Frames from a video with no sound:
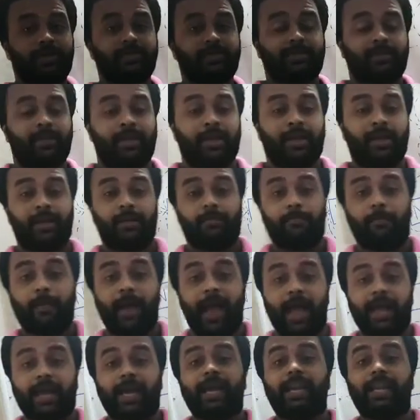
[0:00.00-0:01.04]
as
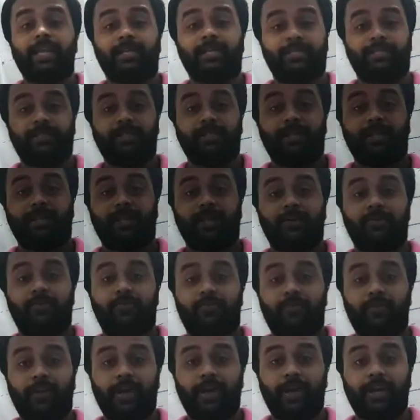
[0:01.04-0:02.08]
magnetic
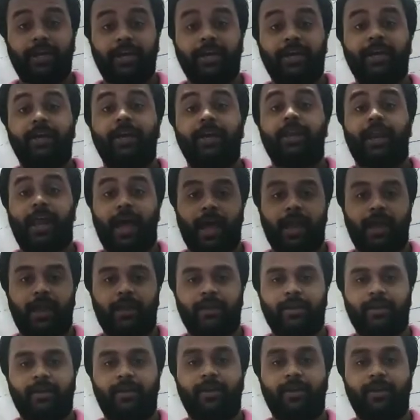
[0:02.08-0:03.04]
field line.